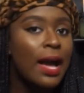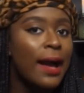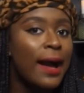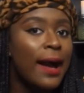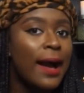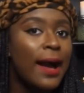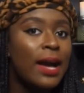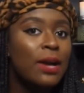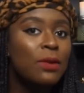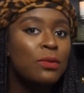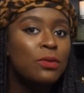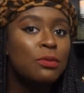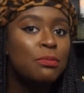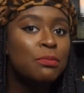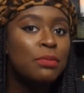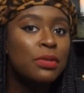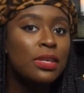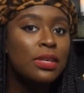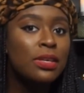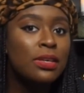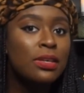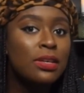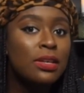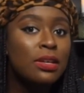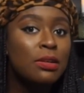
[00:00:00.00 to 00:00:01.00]
I would
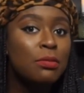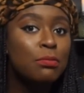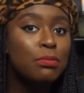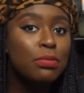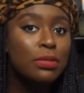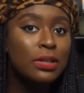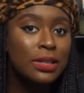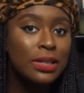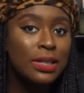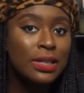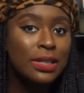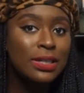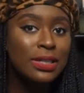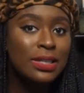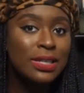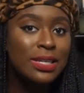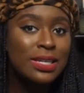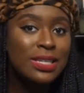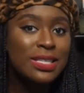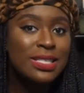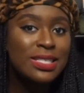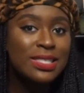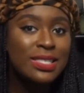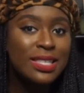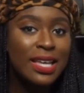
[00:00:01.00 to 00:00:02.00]
be
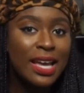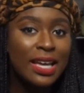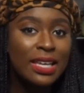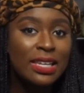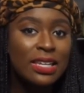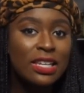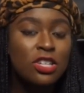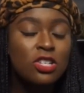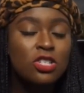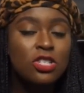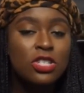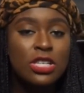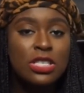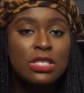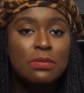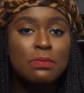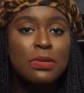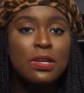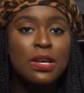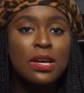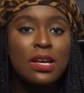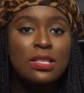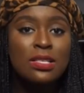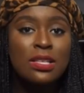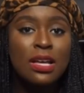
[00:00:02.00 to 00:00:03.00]
completely silent just
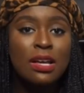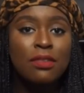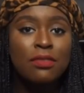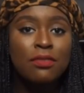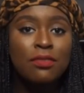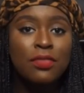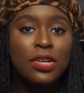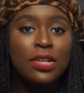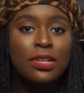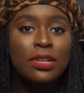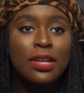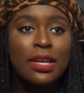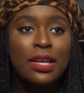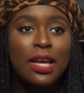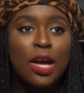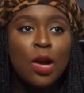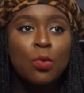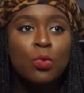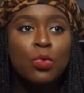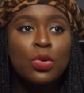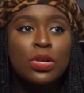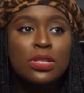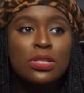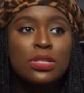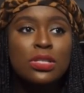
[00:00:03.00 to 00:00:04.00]
because I felt like I
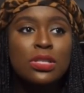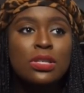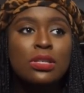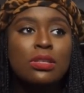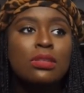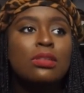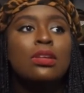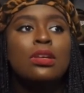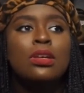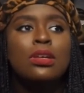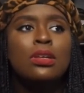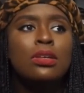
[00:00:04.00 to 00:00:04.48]
wasn't